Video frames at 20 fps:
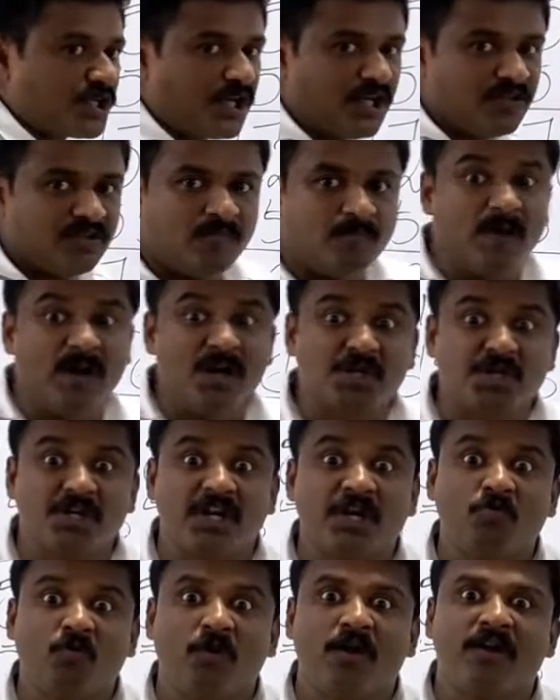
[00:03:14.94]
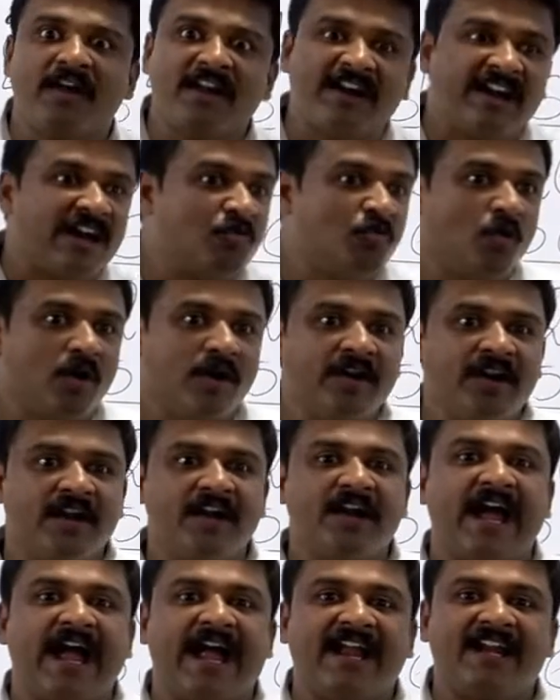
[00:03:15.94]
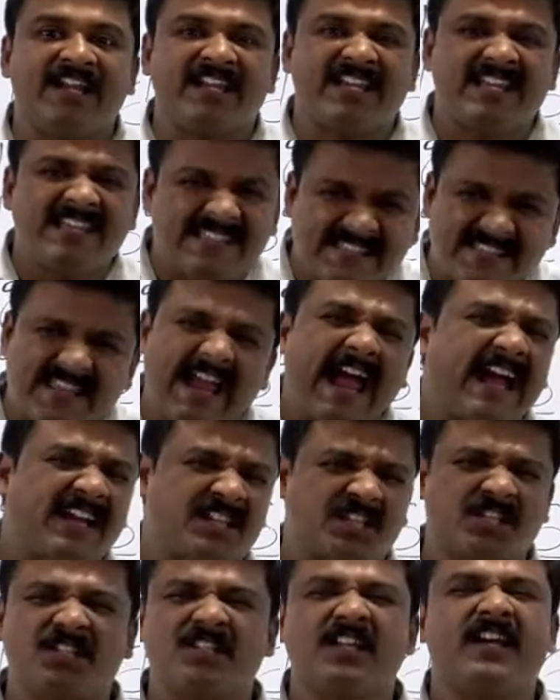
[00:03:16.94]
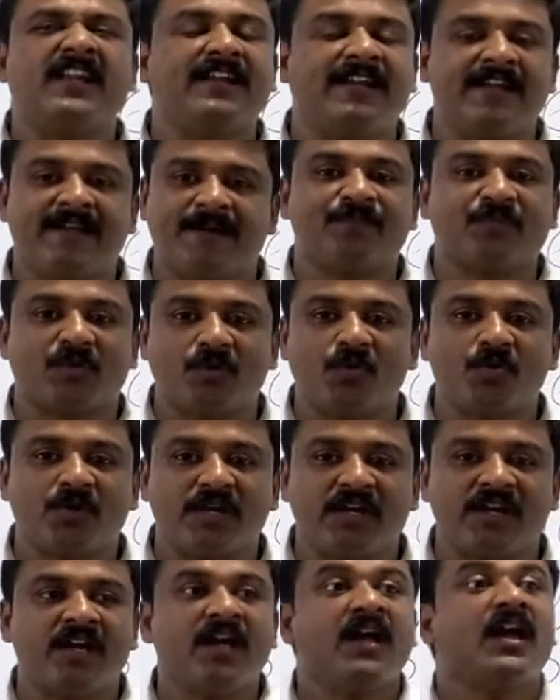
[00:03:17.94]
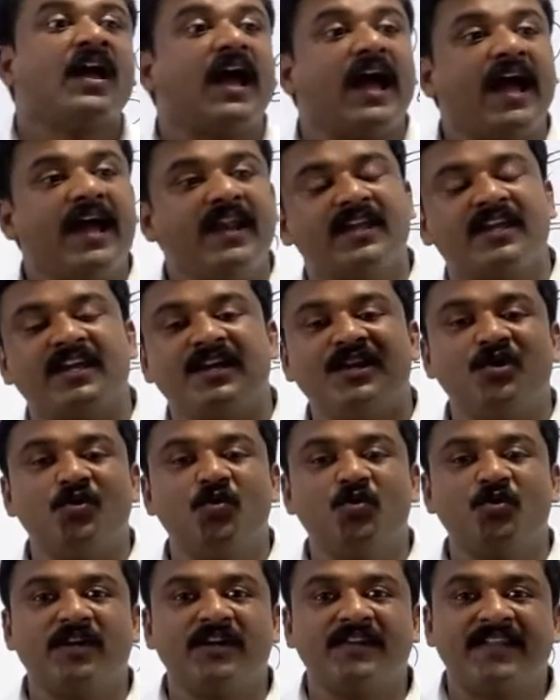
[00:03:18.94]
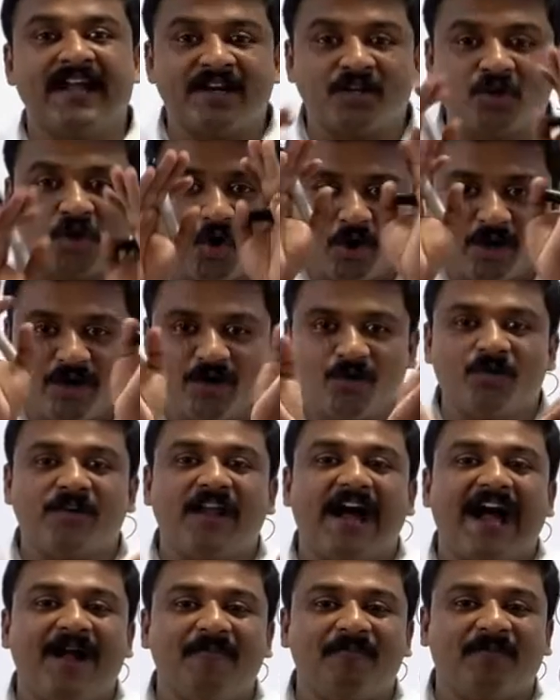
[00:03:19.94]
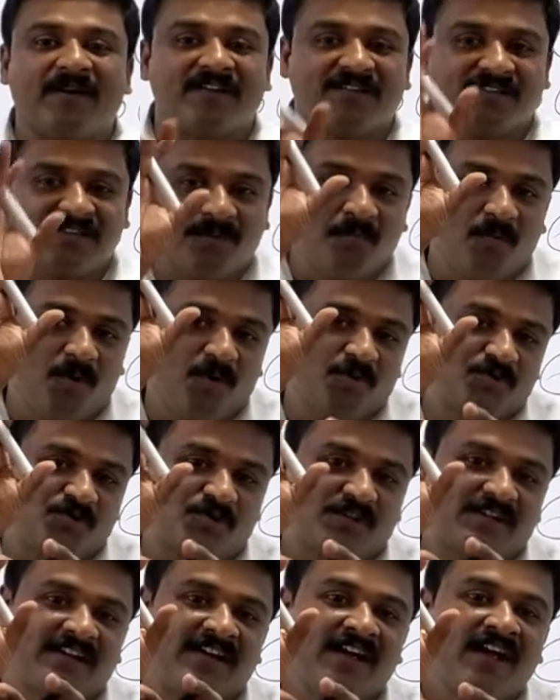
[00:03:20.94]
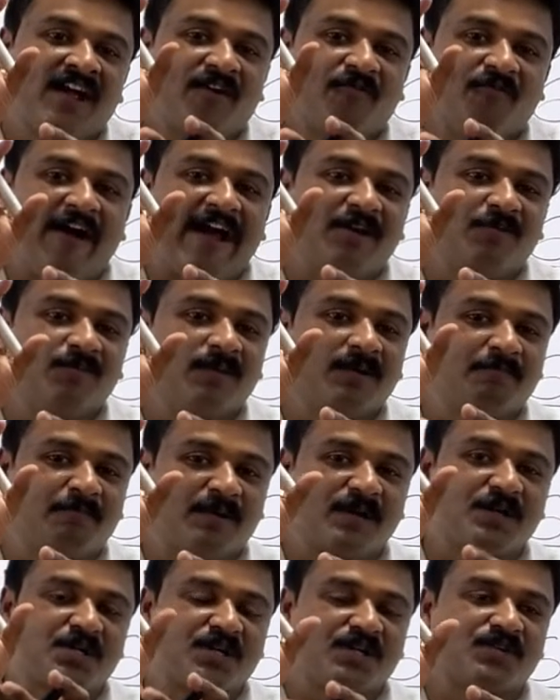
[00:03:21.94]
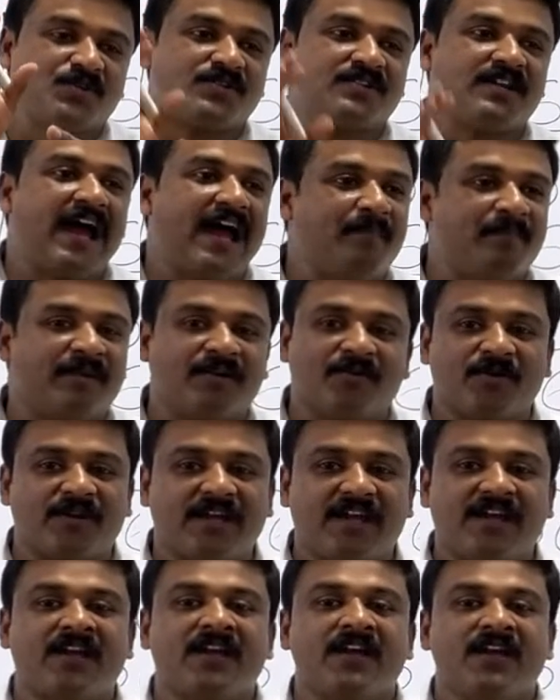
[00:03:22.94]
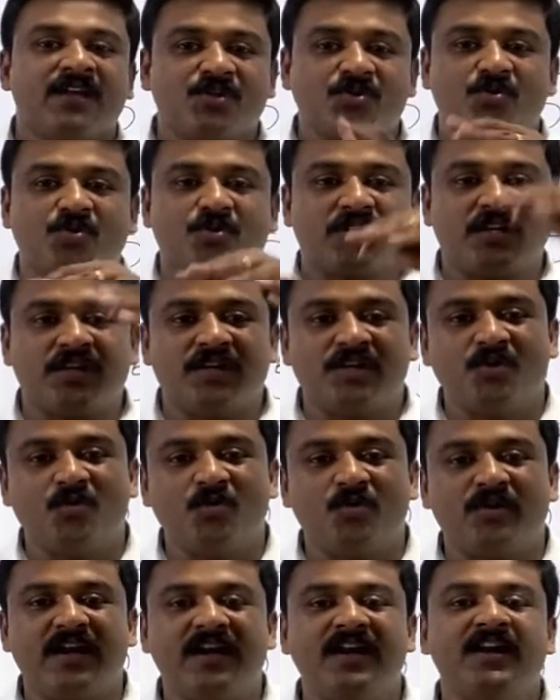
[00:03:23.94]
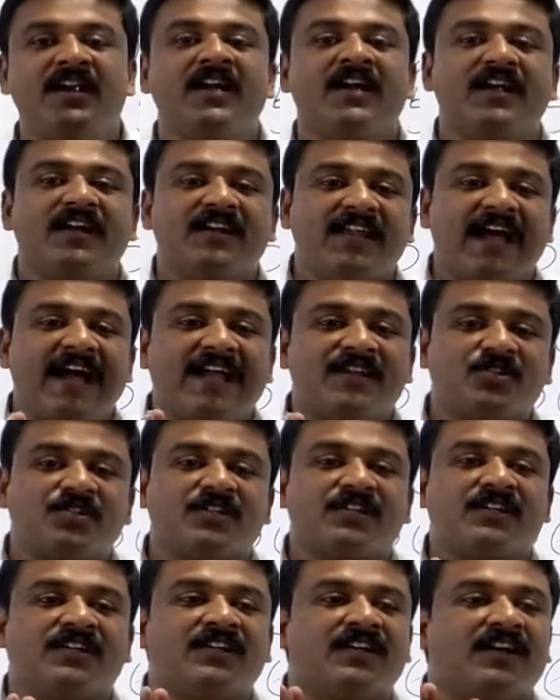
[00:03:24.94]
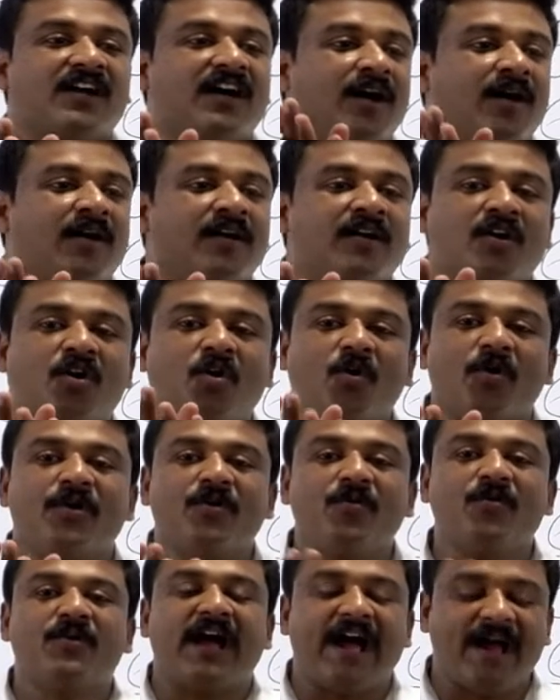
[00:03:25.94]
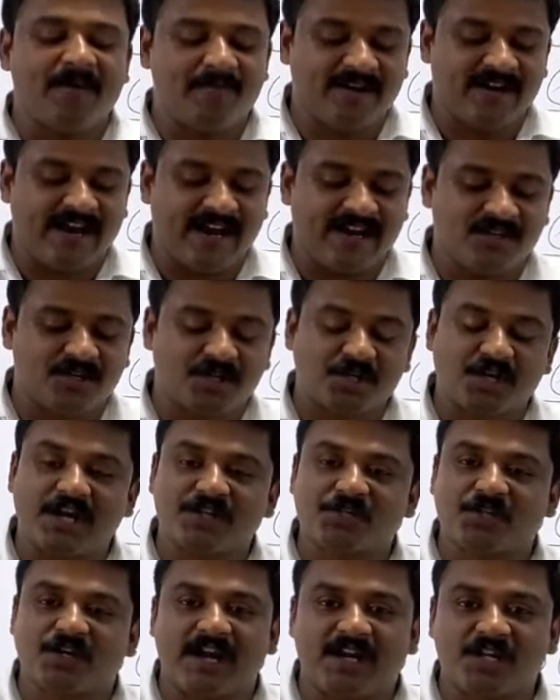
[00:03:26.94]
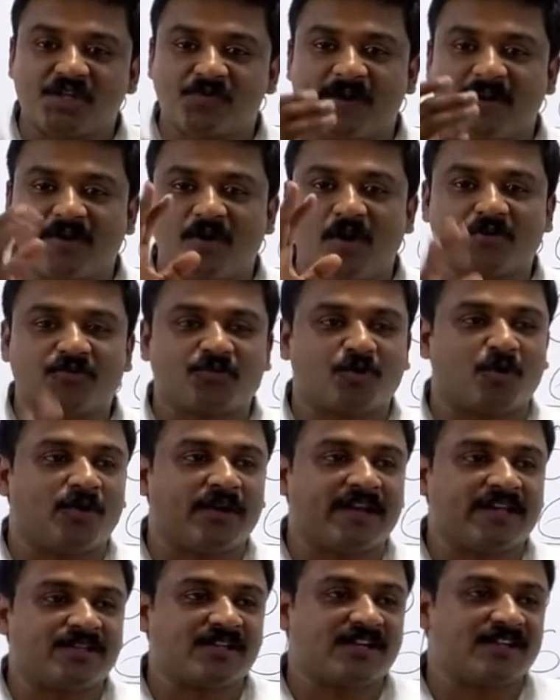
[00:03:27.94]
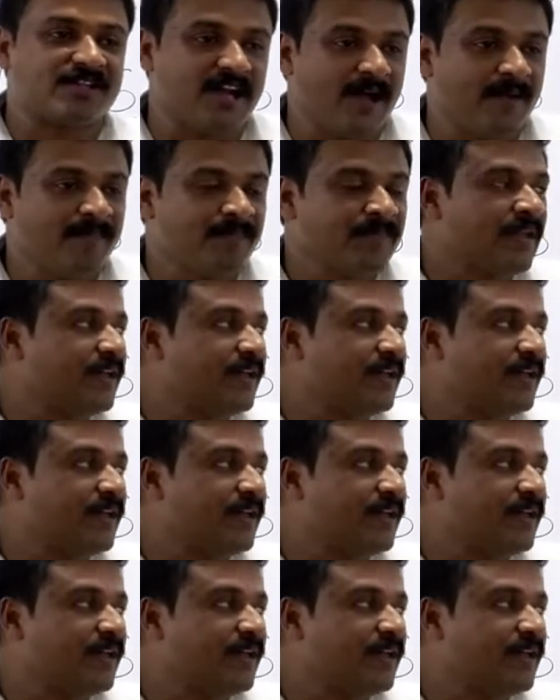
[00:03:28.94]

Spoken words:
Shah, the Persian invader, invaded and he sacked Delhi. Okay. And he looted that Kohinoor diamond, the most valuable, precious diamond. Okay. So he looted that Kohinoor diamond and Shah Jahan's peacock throne, etc.